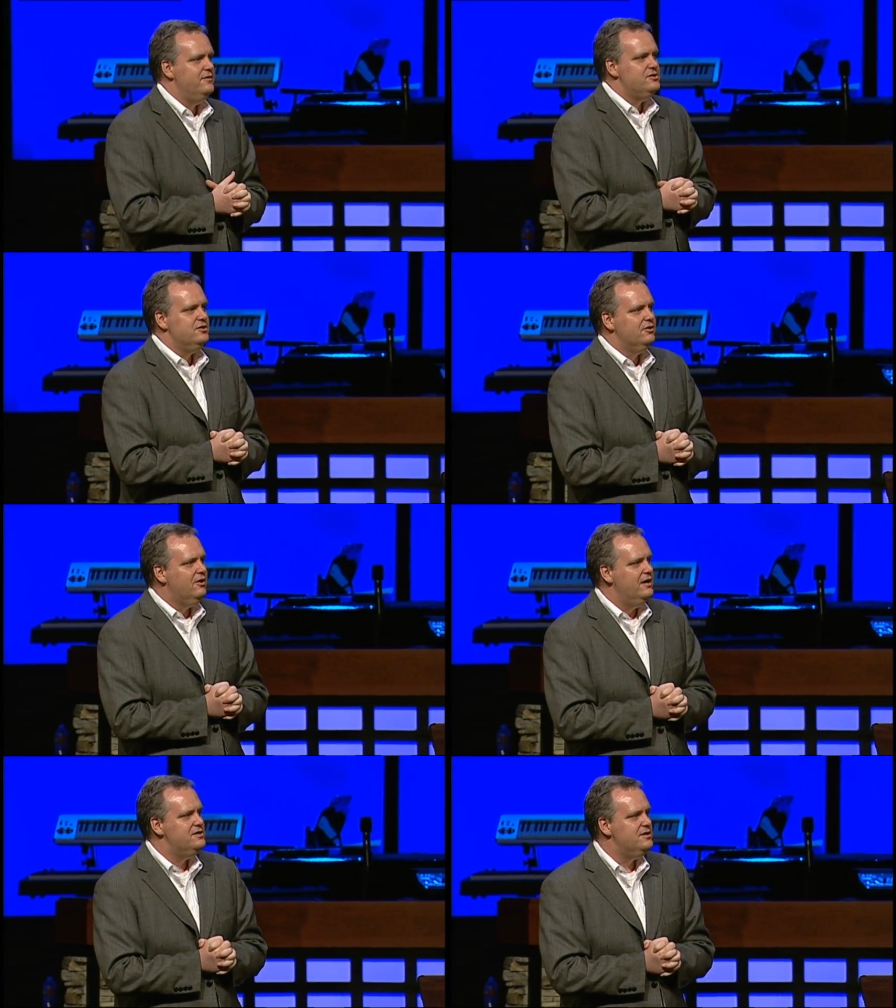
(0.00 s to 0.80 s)
This is a
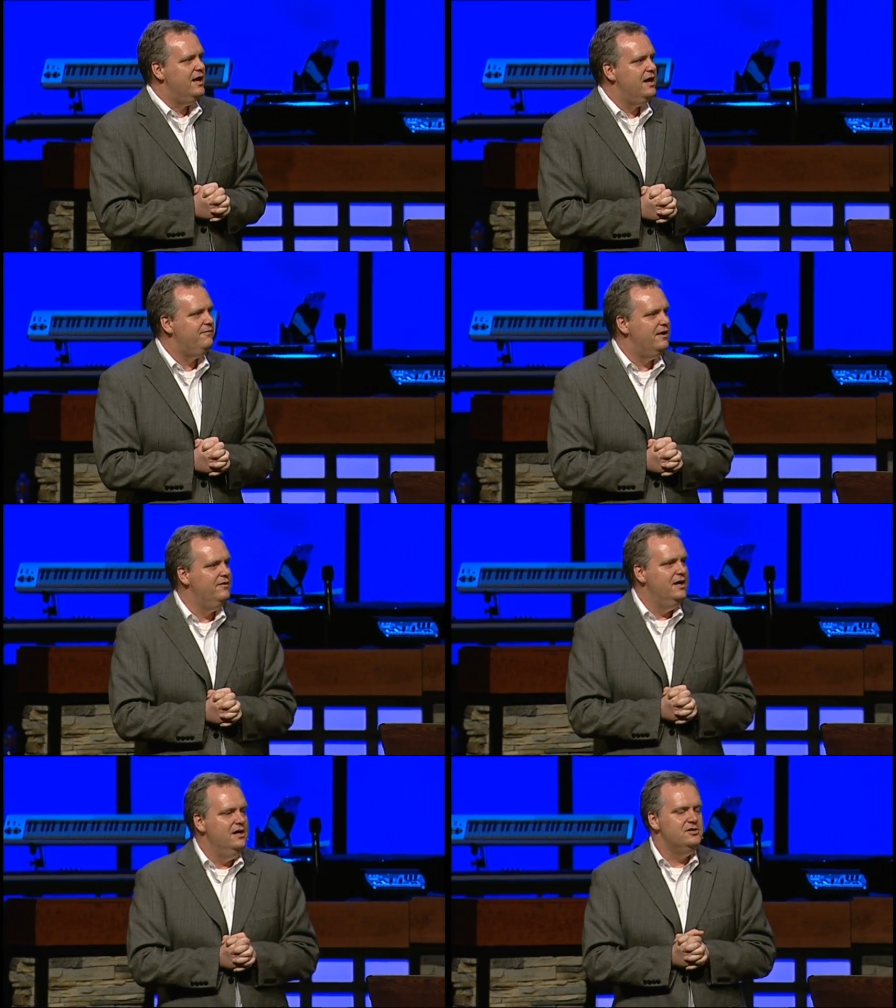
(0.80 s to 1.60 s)
great staff. I've
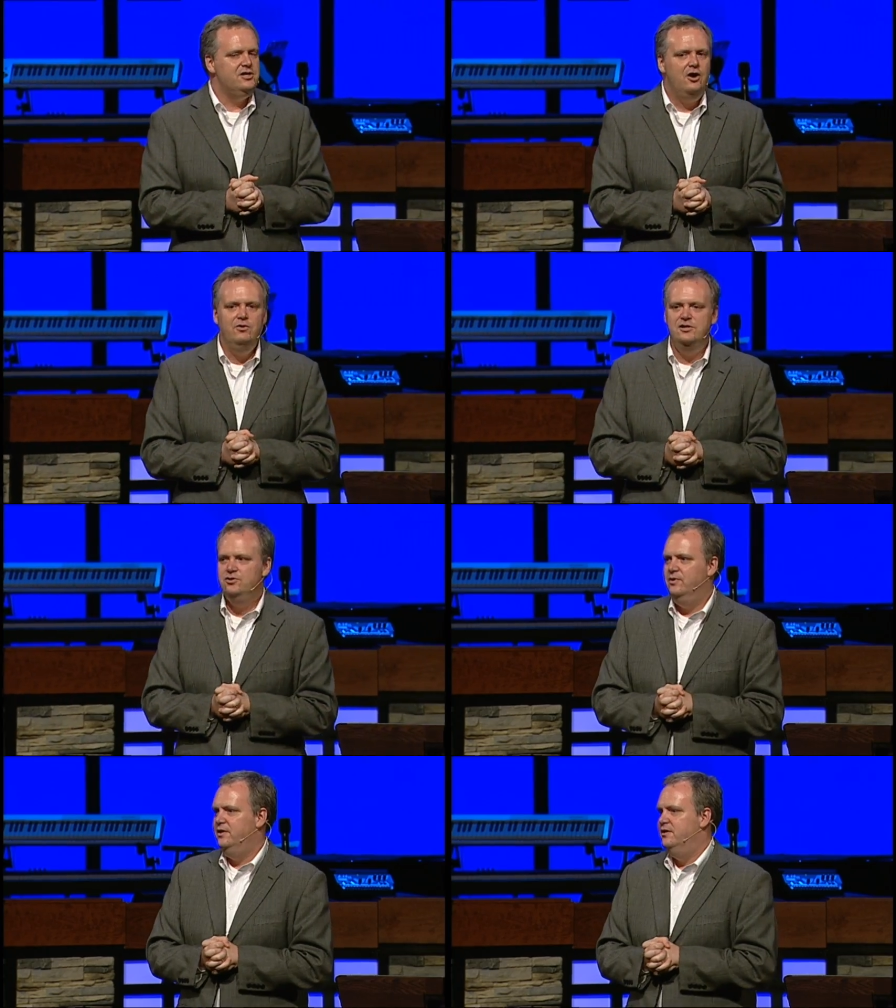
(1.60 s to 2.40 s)
so
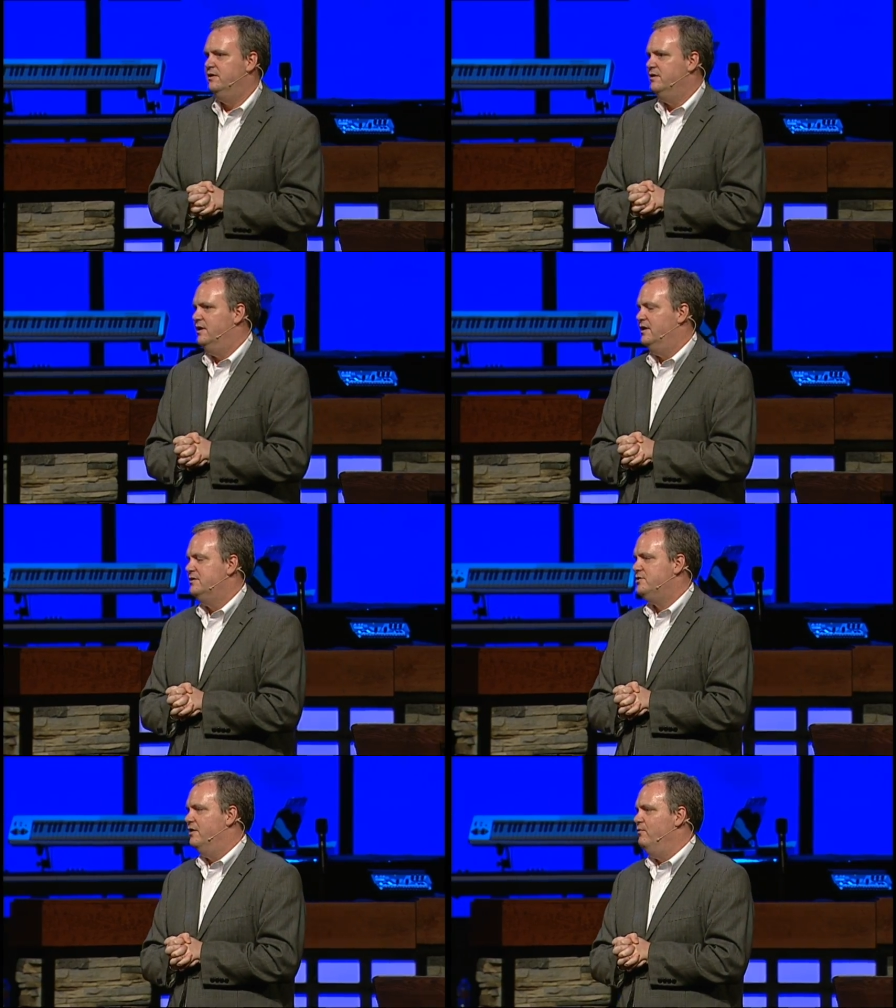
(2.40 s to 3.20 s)
enjoyed the, uh,
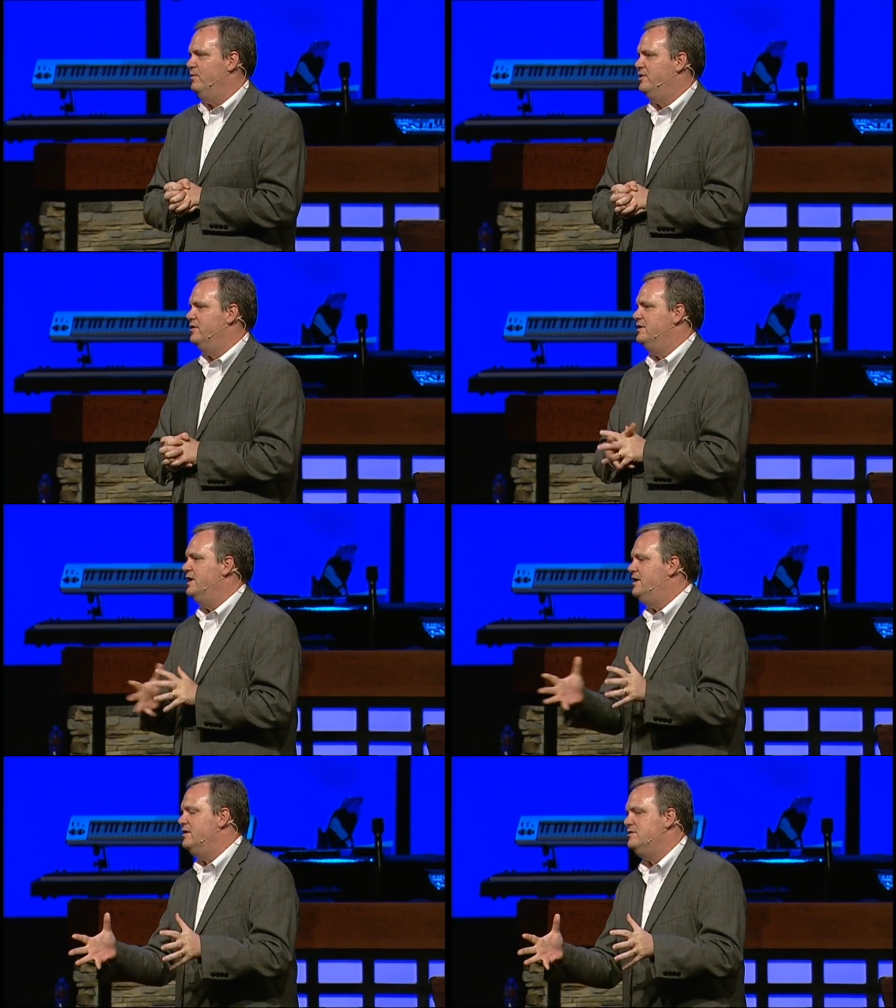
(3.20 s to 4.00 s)
serving with the
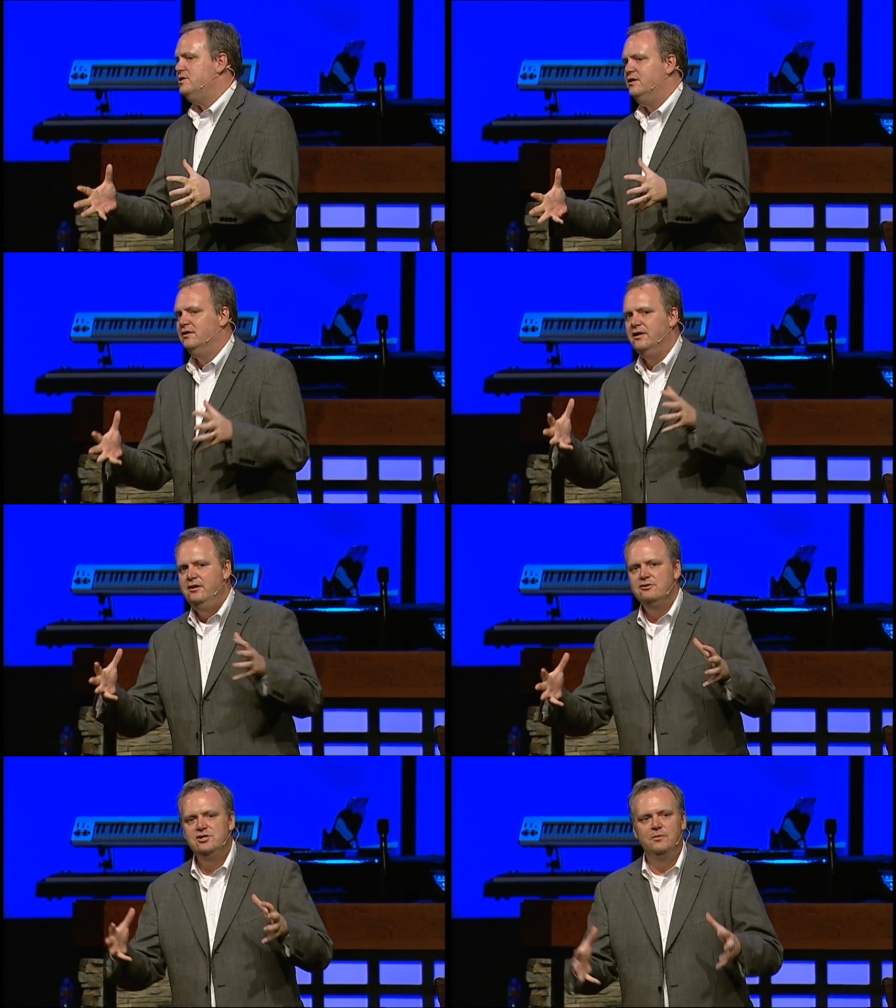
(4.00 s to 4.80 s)
deacons and the
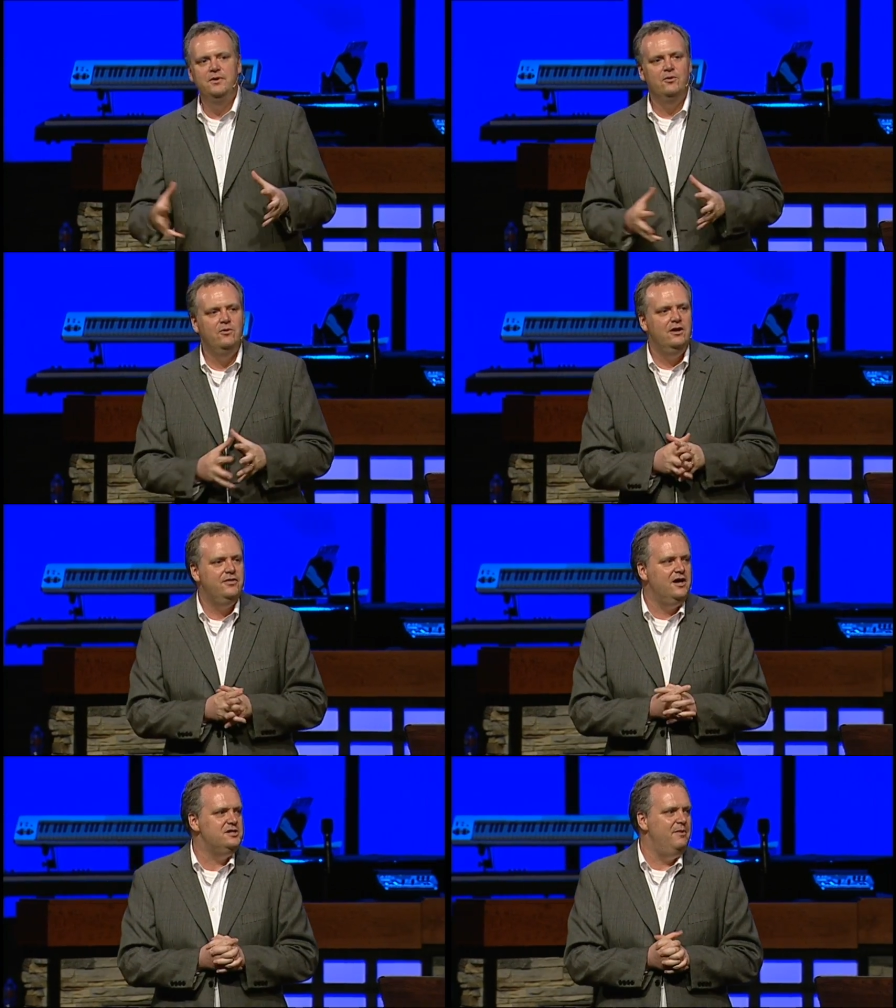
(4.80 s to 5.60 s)
leadership here. One of
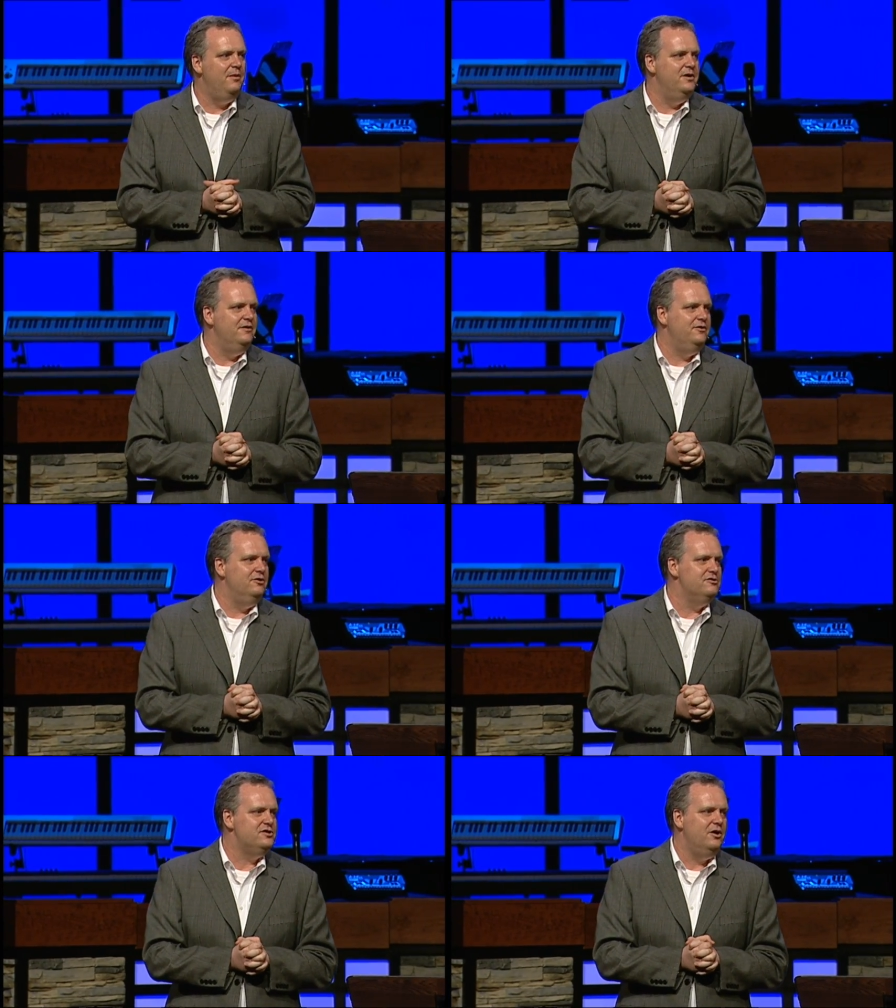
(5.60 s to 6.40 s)
the things about Bellevue,
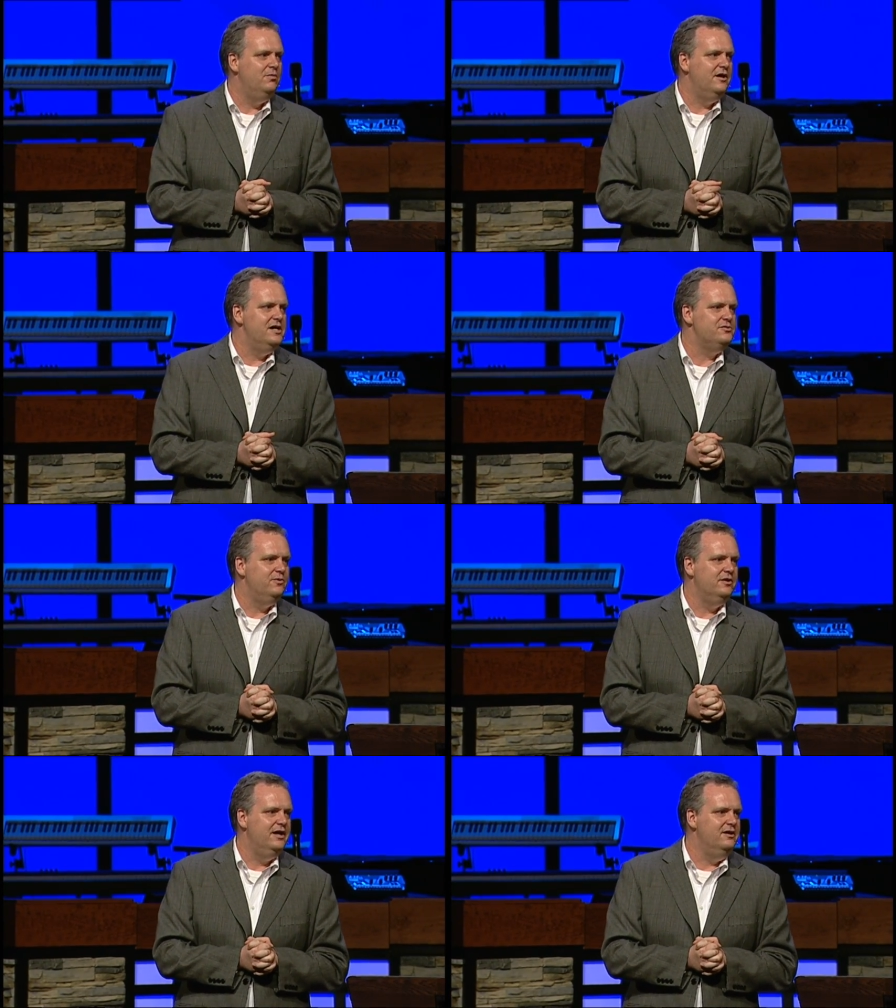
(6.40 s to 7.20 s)
you're so blessed
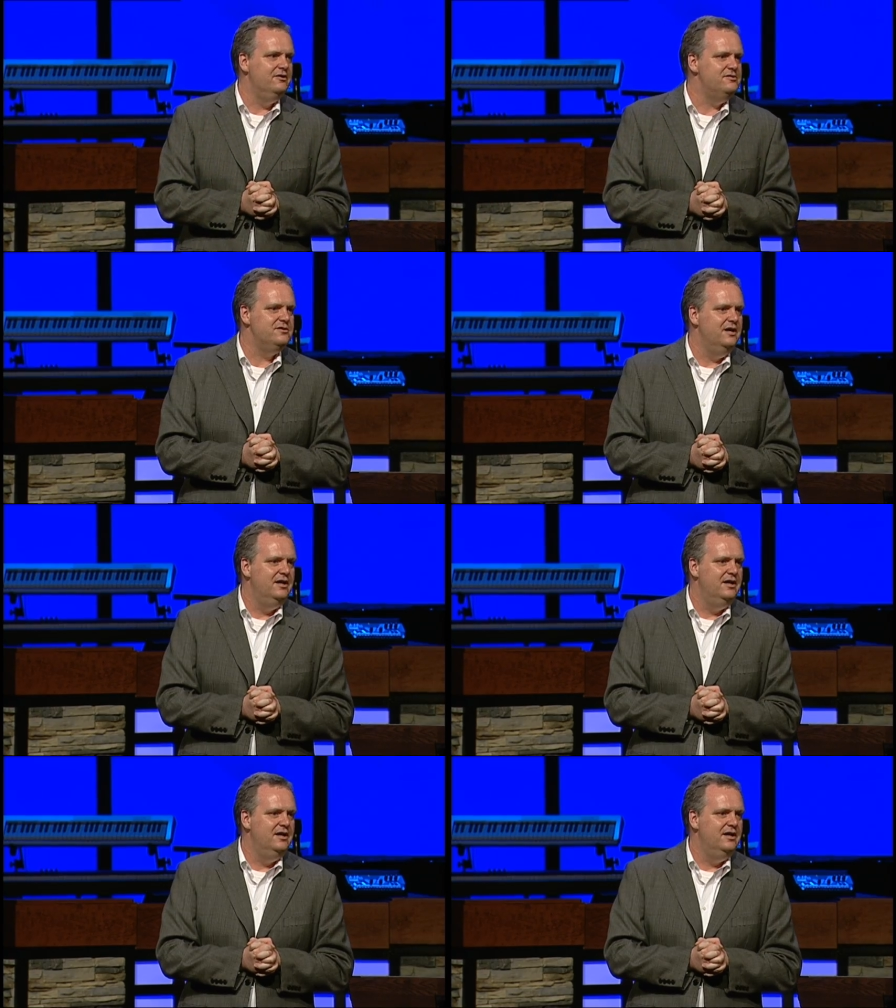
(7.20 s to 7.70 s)
with leaders.